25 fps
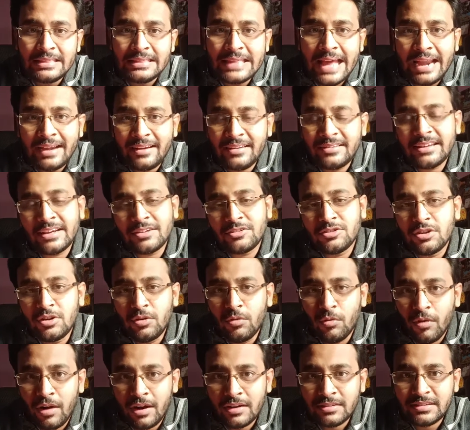that is
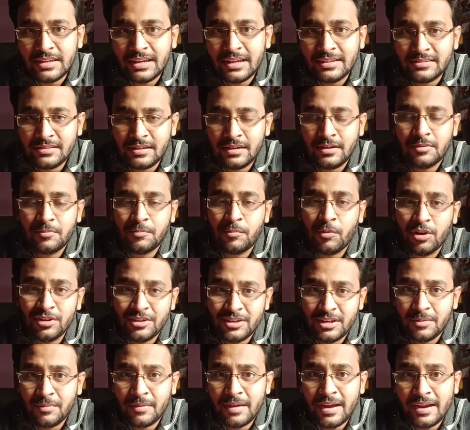actually works as a
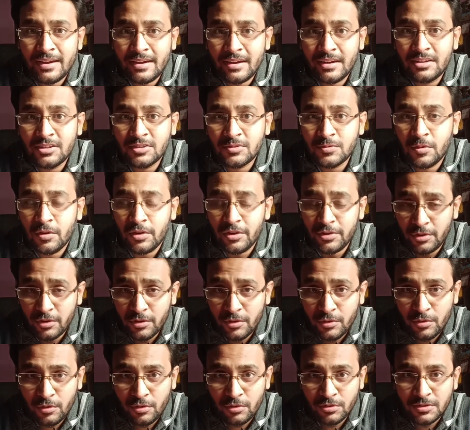positive catalyst for
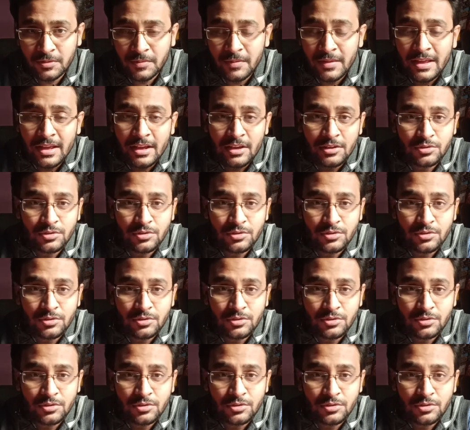your growth.